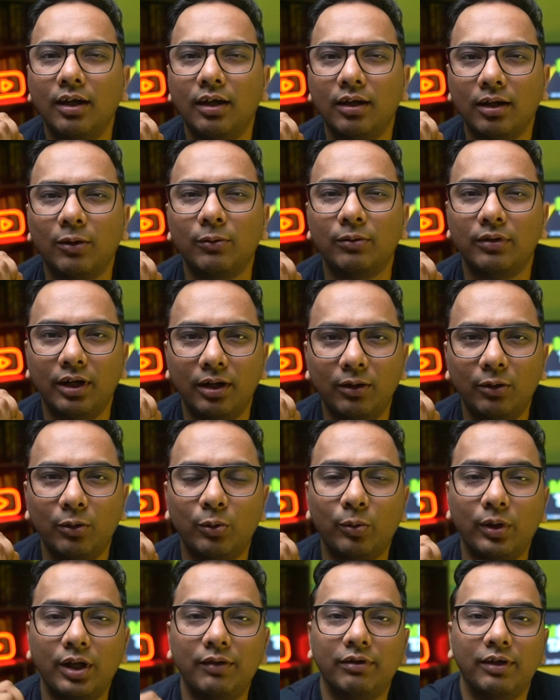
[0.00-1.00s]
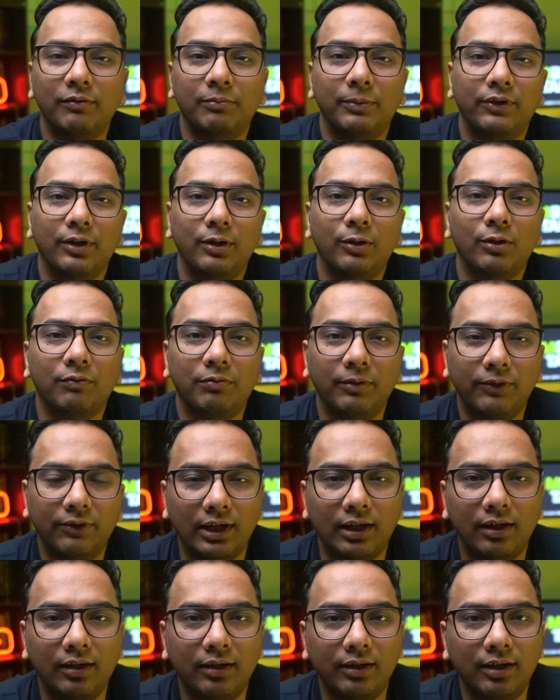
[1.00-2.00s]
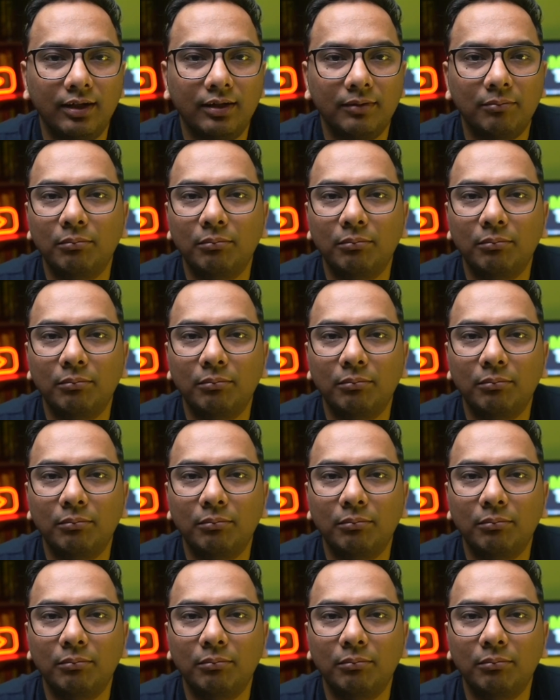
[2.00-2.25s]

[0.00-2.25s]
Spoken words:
Now, 10 to 25% of your salary